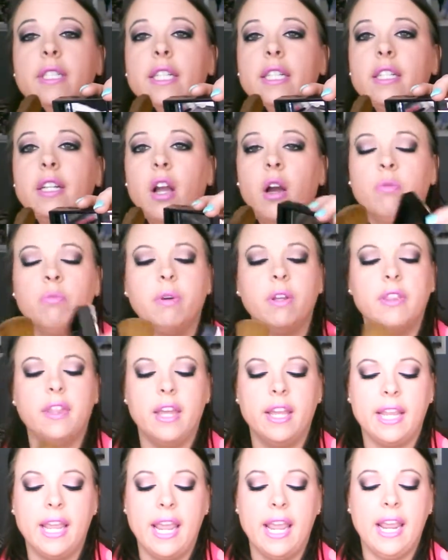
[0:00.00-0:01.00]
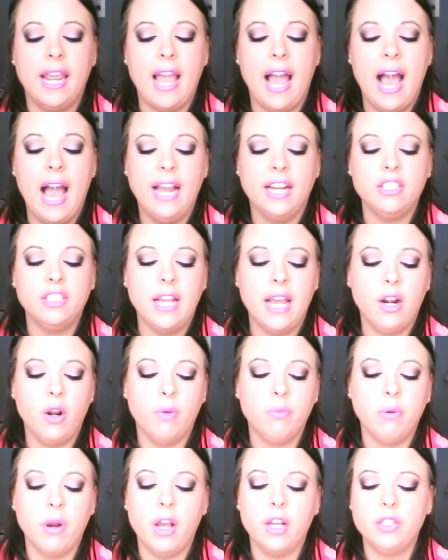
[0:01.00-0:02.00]
did come with like a
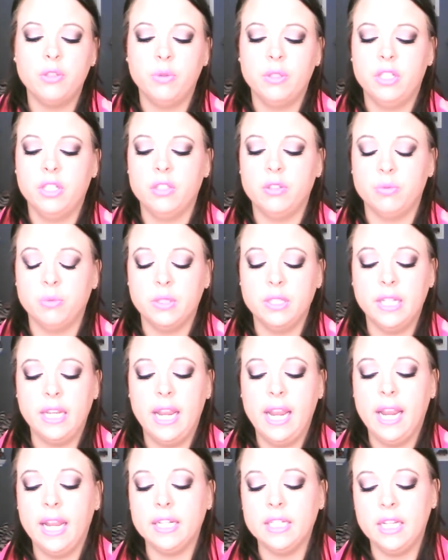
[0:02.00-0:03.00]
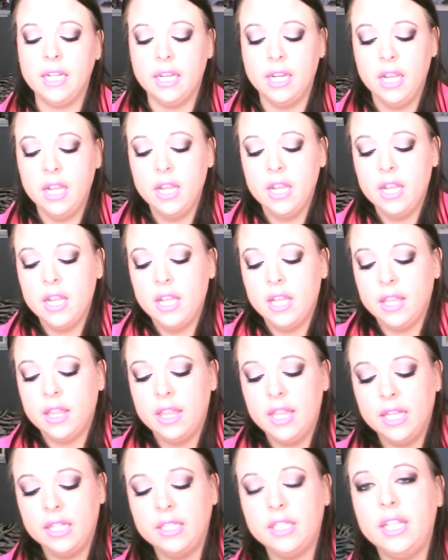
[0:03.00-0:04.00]
eyeshadow brush, which is really handy.
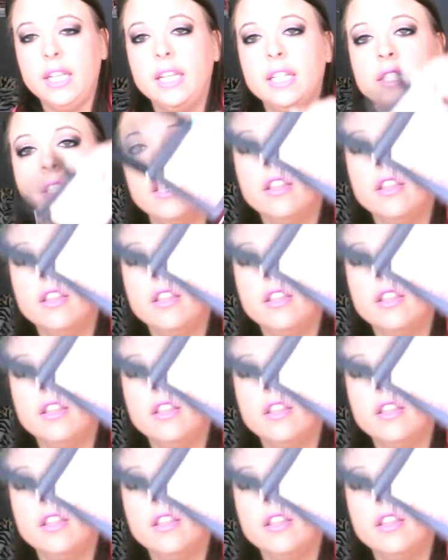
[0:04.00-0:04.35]
This is